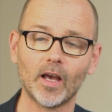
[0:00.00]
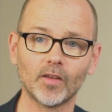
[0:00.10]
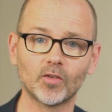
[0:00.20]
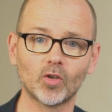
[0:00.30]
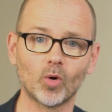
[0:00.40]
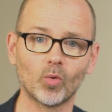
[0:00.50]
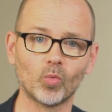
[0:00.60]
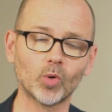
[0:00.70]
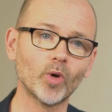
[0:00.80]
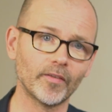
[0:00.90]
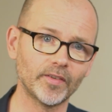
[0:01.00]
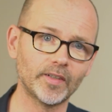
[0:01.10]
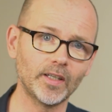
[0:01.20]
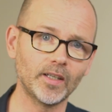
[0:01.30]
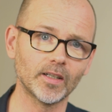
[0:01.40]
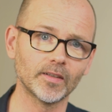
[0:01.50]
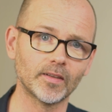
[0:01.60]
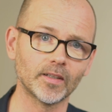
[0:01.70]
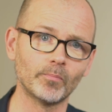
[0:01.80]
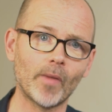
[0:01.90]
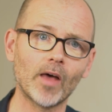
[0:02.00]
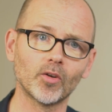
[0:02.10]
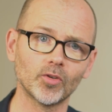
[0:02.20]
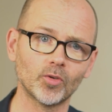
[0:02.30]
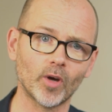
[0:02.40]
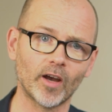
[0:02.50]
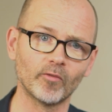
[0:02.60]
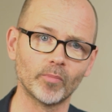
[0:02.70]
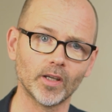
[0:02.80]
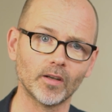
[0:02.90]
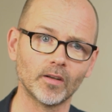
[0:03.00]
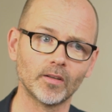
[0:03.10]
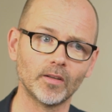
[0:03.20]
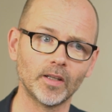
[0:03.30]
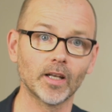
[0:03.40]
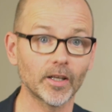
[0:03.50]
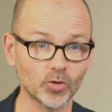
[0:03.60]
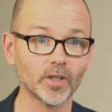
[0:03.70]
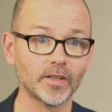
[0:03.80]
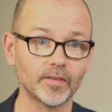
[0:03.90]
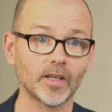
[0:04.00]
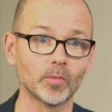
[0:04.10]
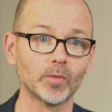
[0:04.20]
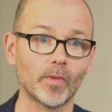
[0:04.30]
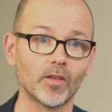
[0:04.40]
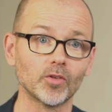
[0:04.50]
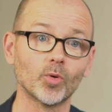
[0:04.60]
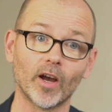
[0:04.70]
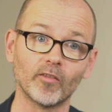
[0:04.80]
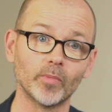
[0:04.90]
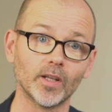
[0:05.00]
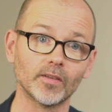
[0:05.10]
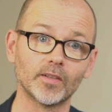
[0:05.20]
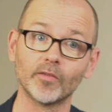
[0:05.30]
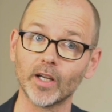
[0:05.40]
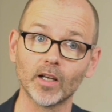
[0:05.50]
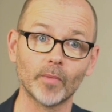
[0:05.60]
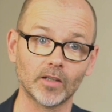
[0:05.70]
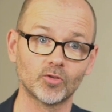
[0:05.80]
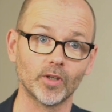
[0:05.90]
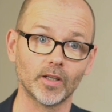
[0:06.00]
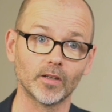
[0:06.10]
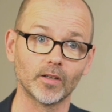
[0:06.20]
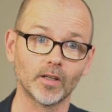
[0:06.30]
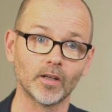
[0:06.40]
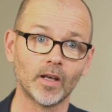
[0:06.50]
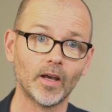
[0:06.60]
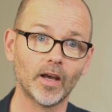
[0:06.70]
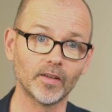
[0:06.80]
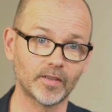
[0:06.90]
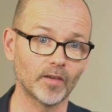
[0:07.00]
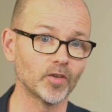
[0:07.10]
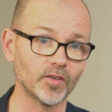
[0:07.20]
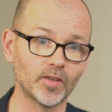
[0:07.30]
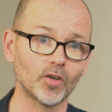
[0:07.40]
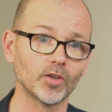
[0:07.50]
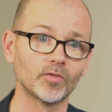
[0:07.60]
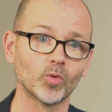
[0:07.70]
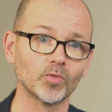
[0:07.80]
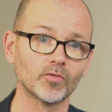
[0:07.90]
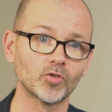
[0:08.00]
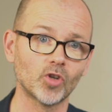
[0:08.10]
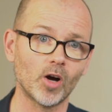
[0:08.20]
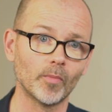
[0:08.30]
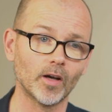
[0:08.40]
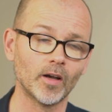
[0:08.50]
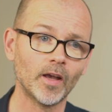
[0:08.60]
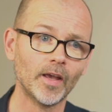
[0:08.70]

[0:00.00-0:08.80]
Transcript: and so what we have seen is that mothers who have been, intellectually disabled mothers who have been severely maltreated and suffered serious forms of trauma,